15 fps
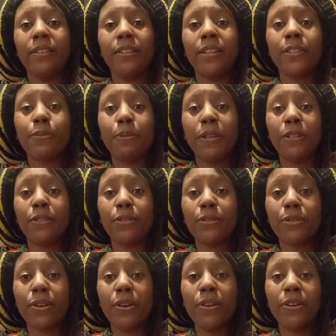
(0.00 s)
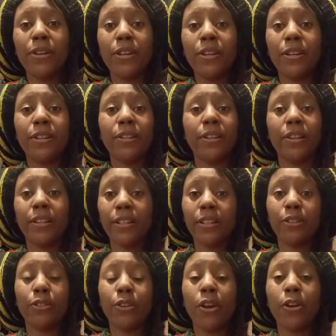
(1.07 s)
is being discarded, like
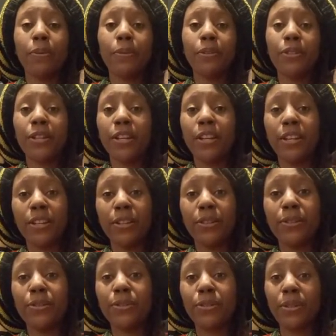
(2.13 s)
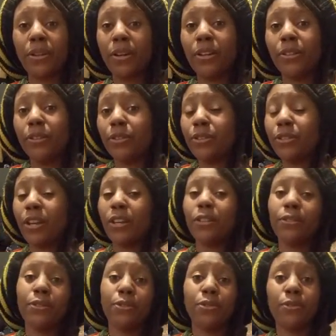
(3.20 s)
in garbage cans, on the side
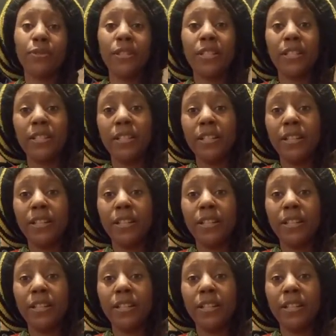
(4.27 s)
of the street.